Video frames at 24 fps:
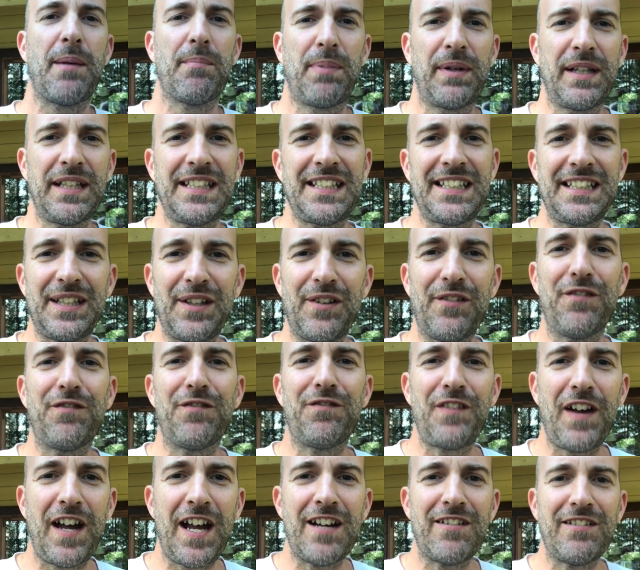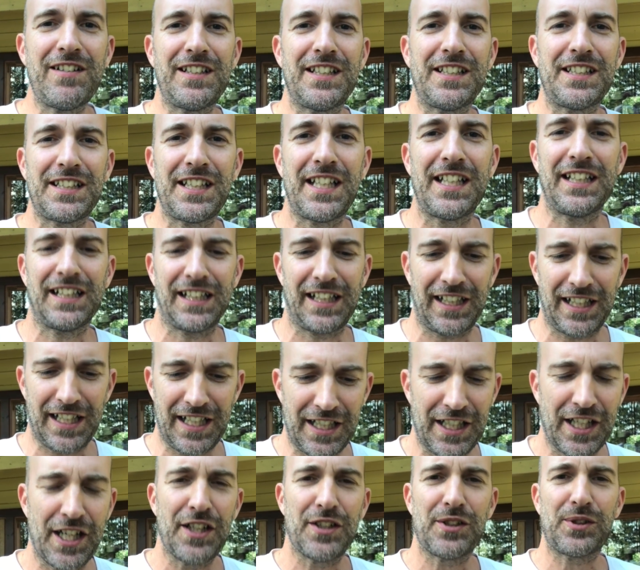but it's still very
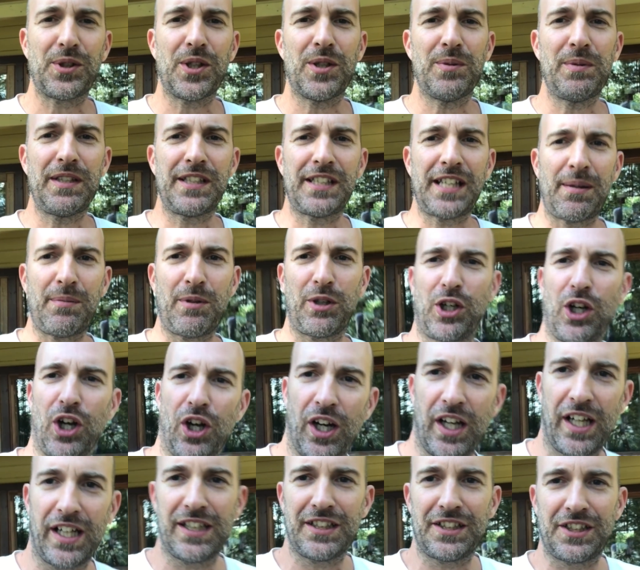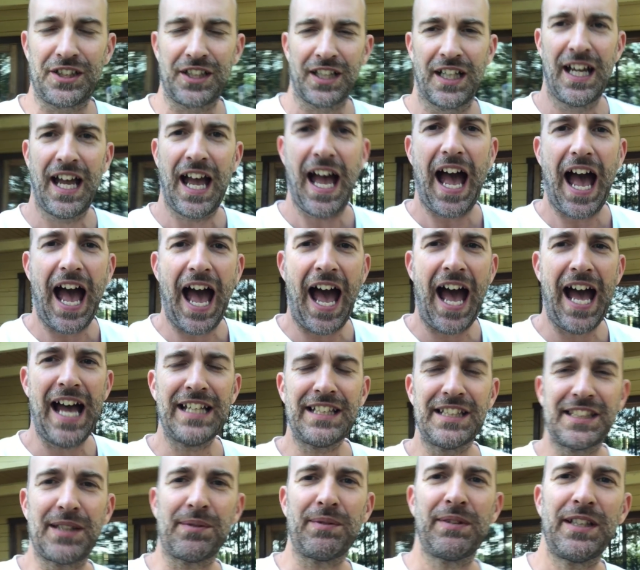distinctly Suomi Summer Cottage,
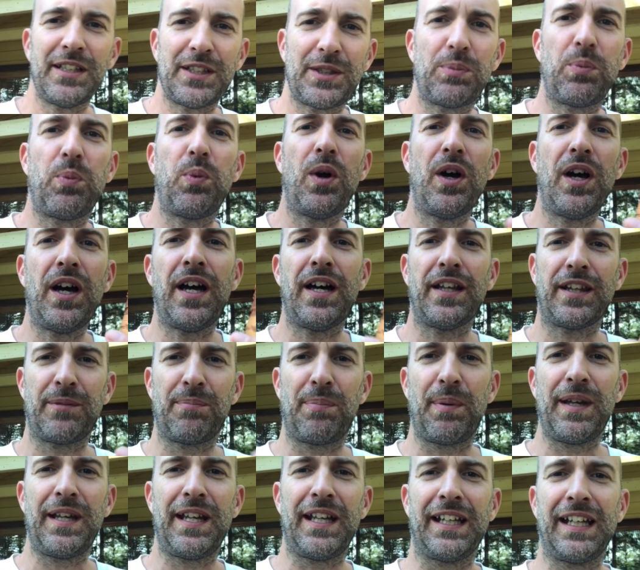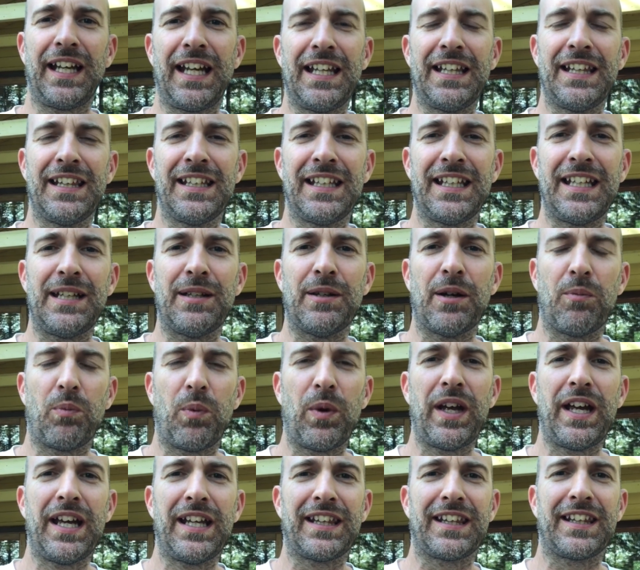and something that's worth being in the
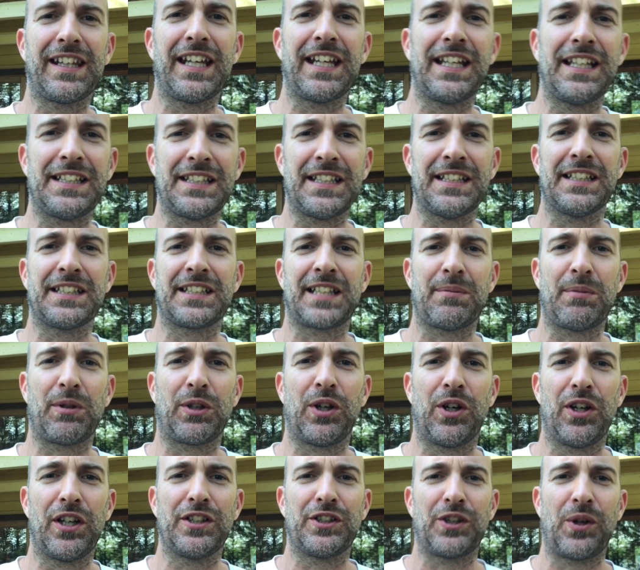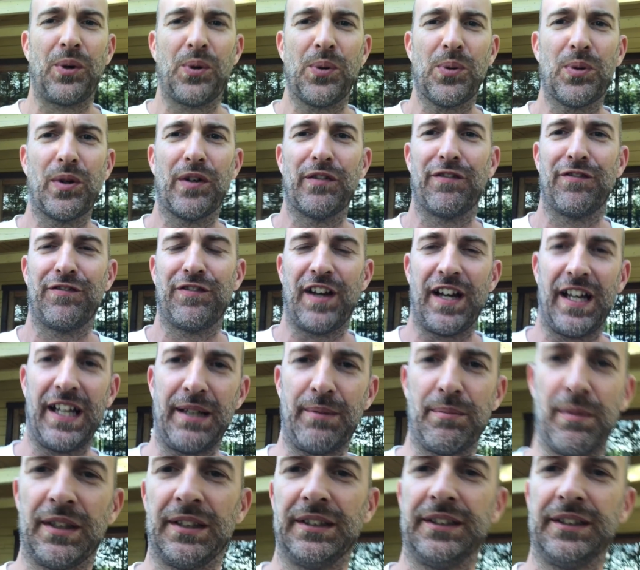Weird Things in the Summer Cottage Hall of Fame.